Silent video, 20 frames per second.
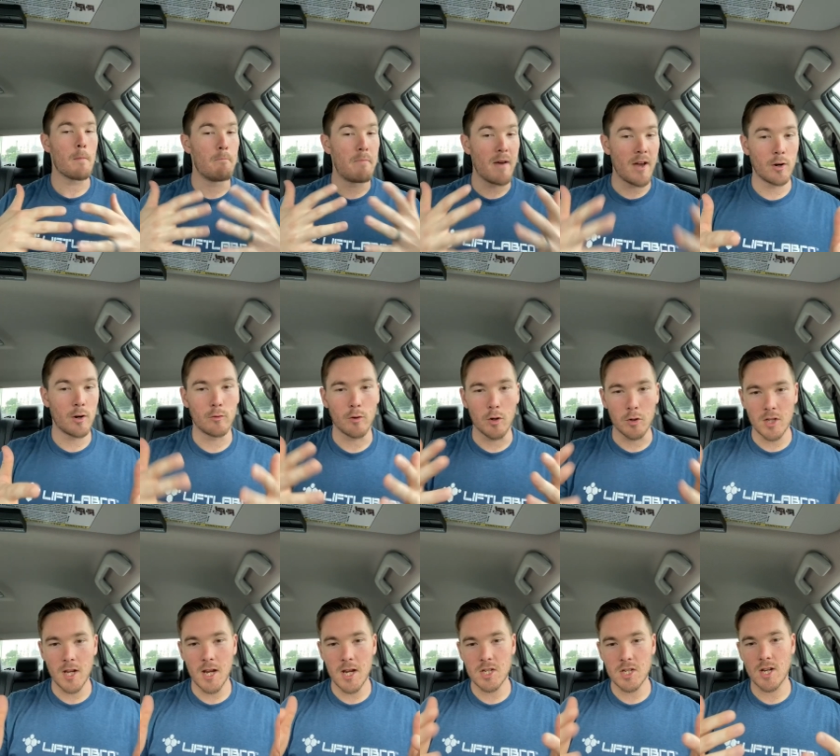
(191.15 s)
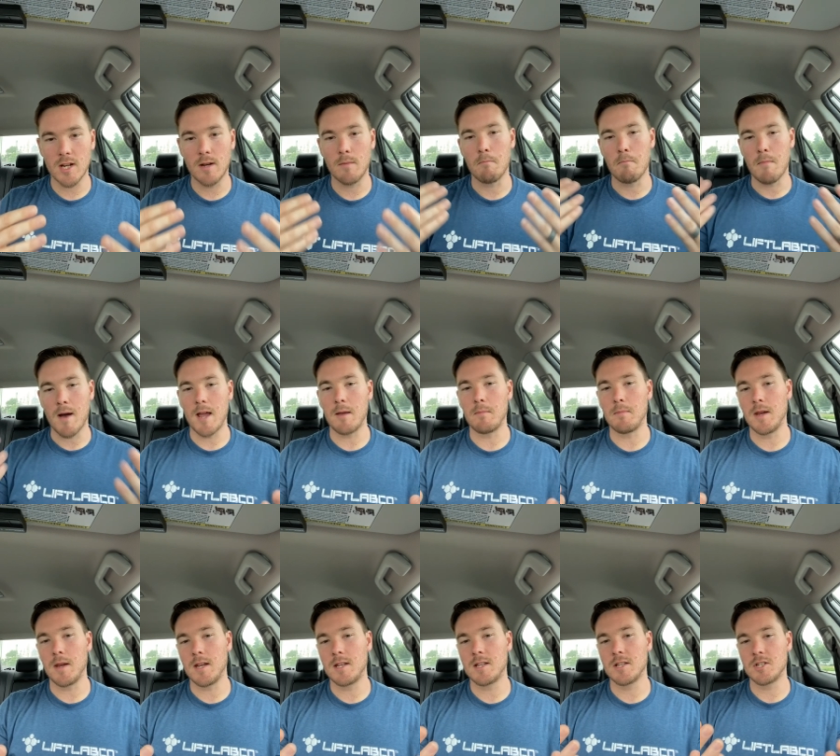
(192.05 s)
better rotation might
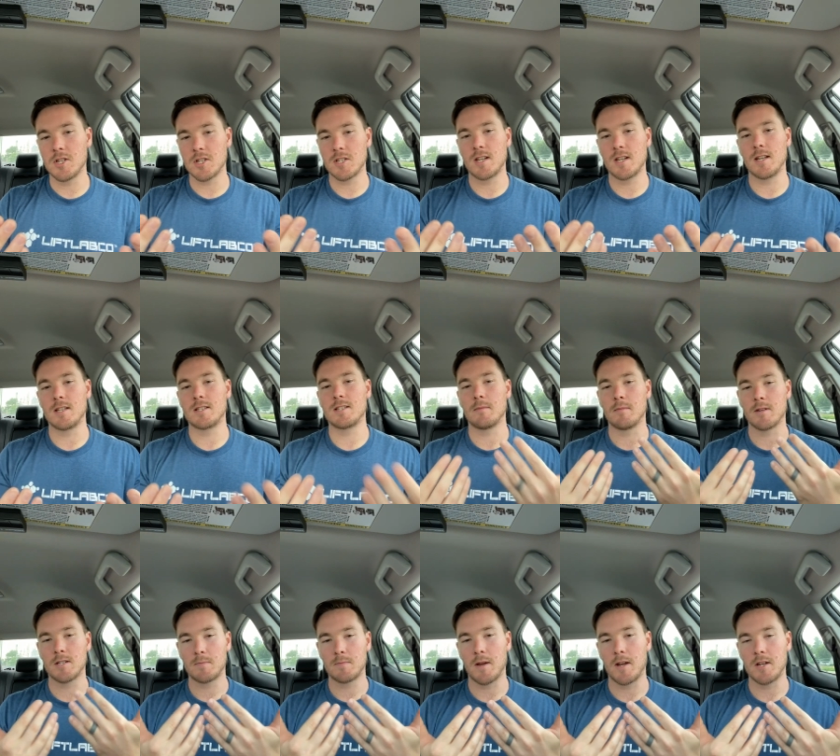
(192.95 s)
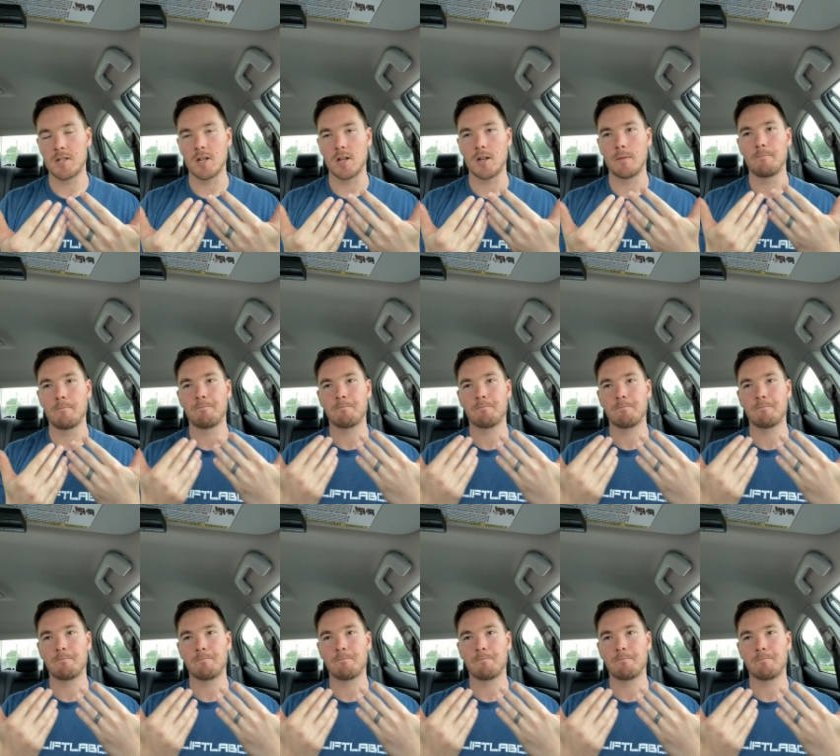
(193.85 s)
be to just get some expansion